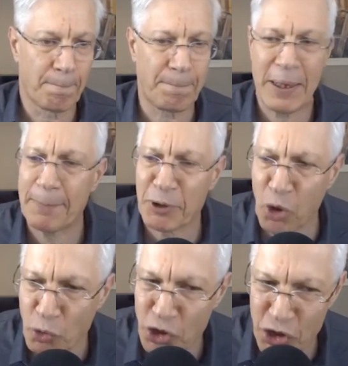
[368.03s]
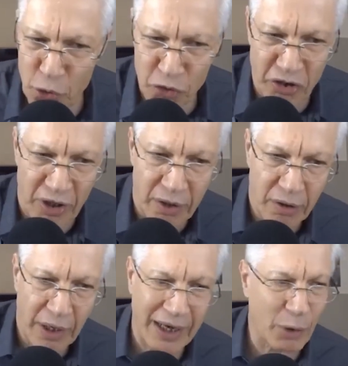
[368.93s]
people don't use
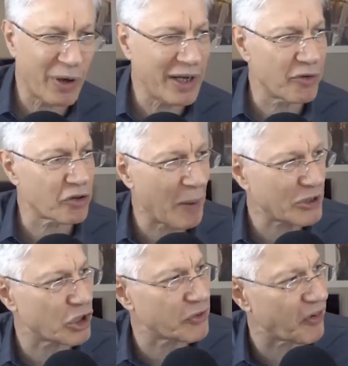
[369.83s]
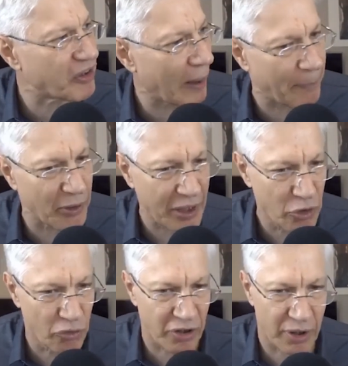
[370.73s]
it anywhere near as much as, for example, they
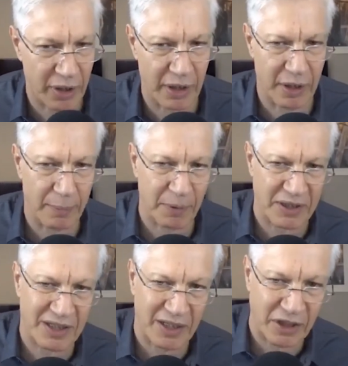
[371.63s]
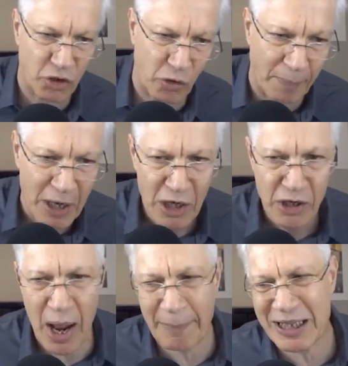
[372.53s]
use it in places like Europe.
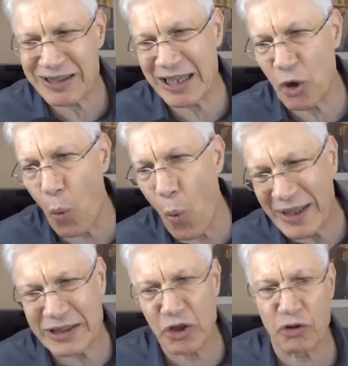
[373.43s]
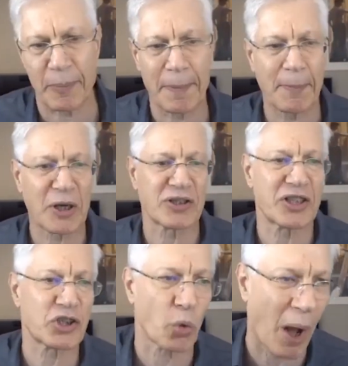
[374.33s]
Not because they don't want to use it, but because
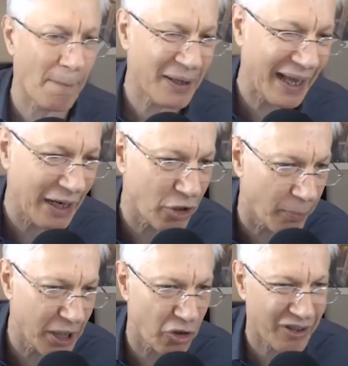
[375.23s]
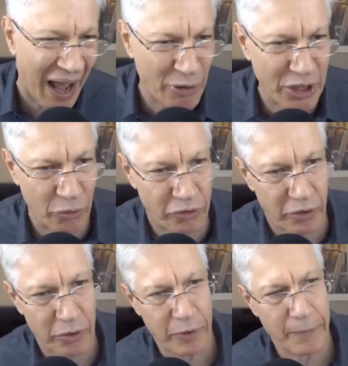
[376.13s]
it's so complicated, nobody knows how to use it.